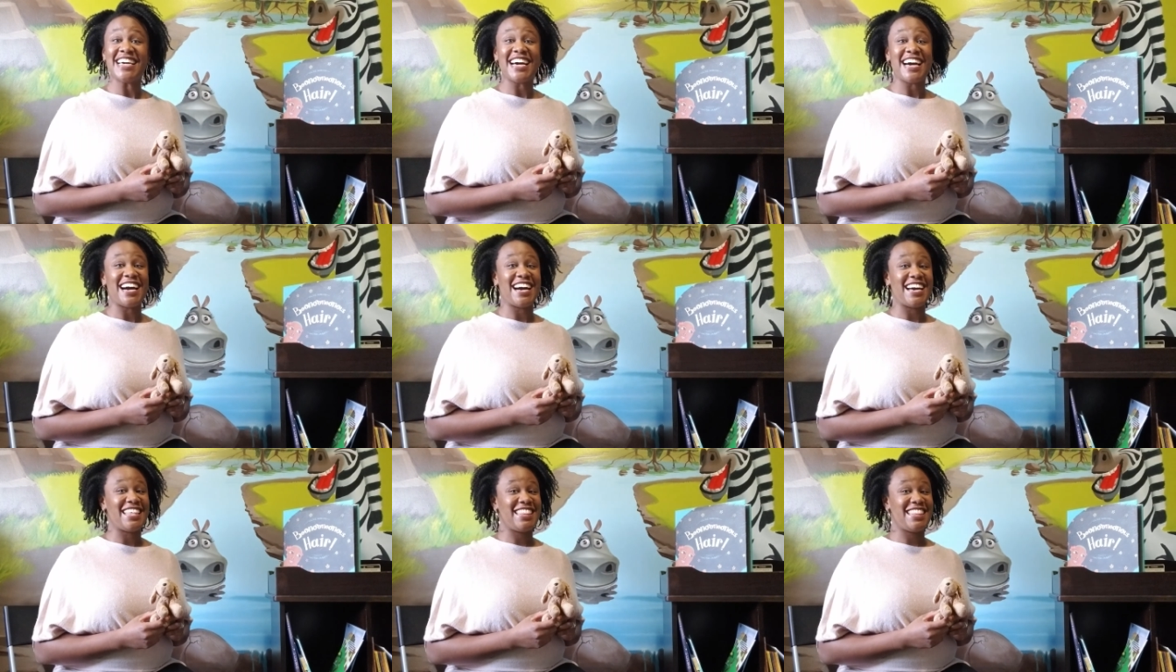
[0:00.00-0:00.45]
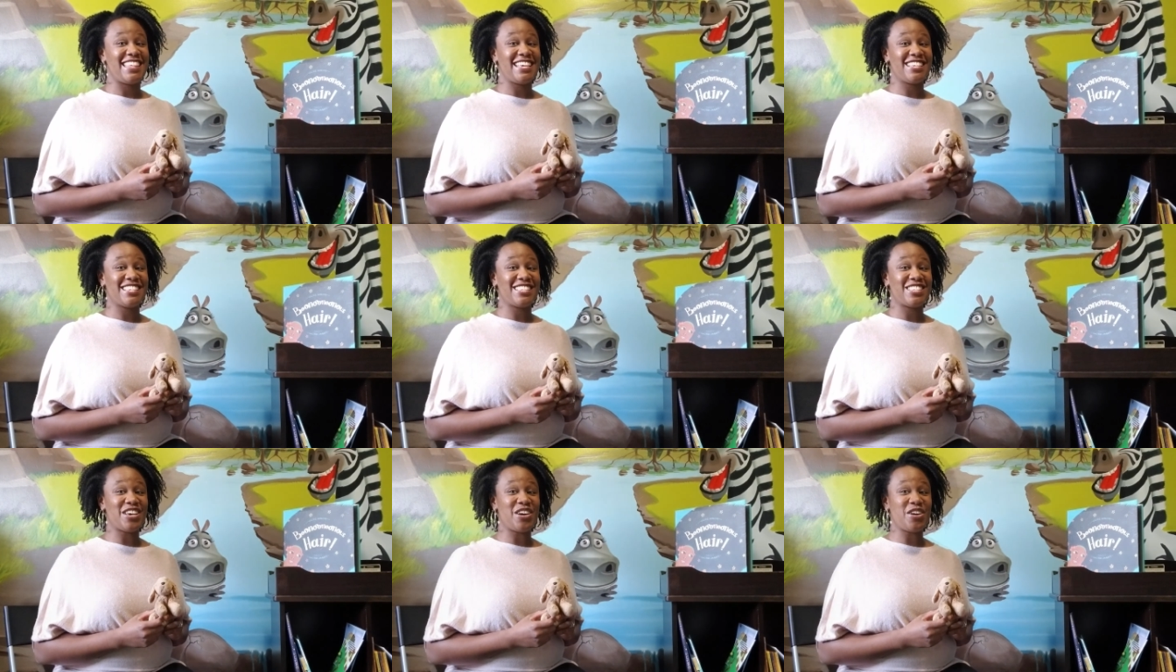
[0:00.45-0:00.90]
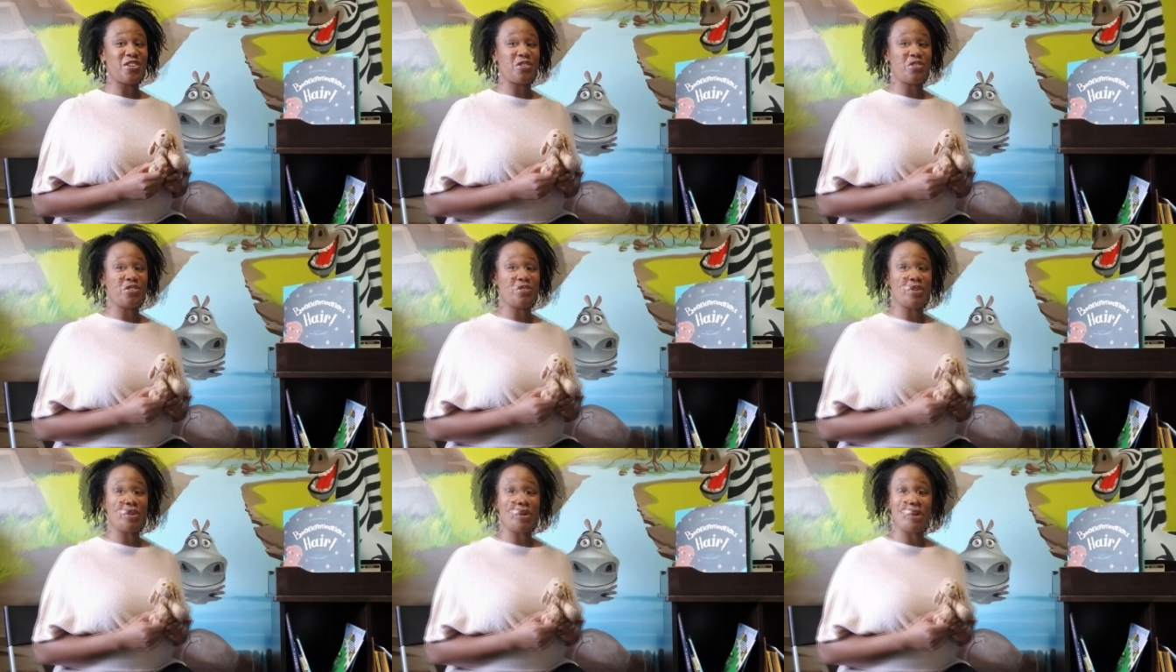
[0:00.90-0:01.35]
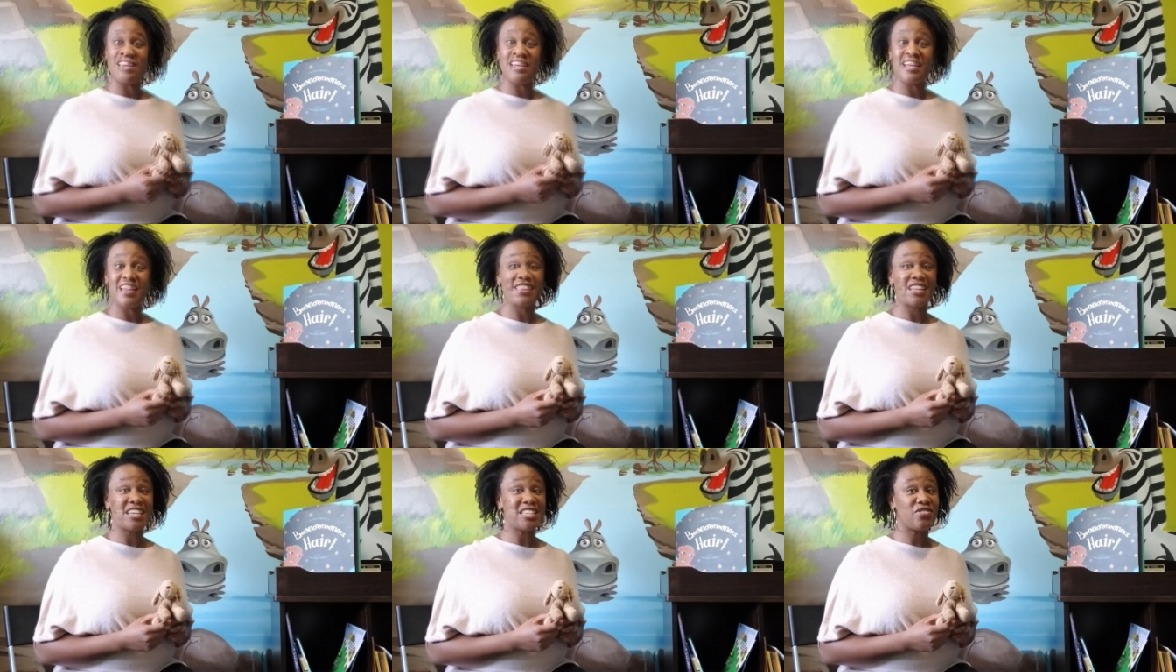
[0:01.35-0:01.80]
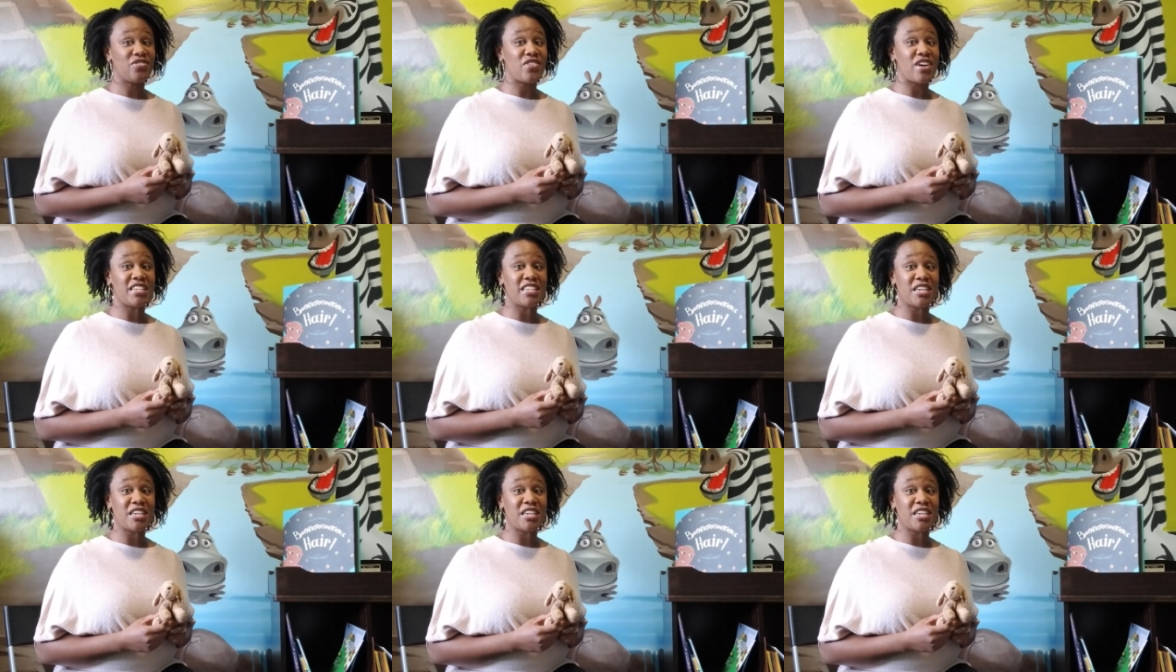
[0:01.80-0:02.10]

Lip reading: I think so, but let's find